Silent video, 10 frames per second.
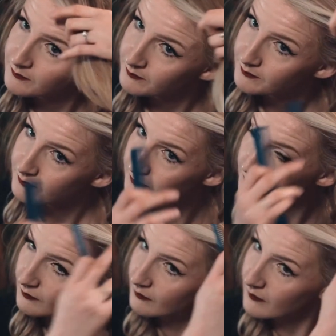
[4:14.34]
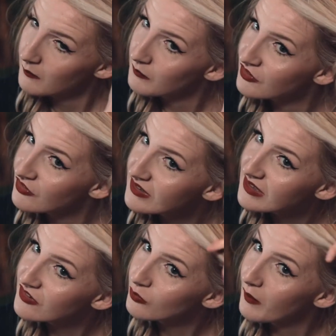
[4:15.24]
And we just
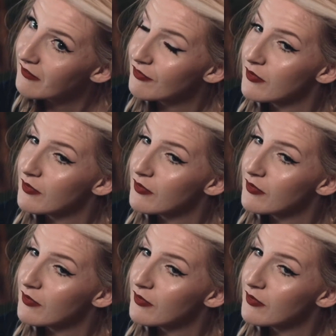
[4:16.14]
need to wait for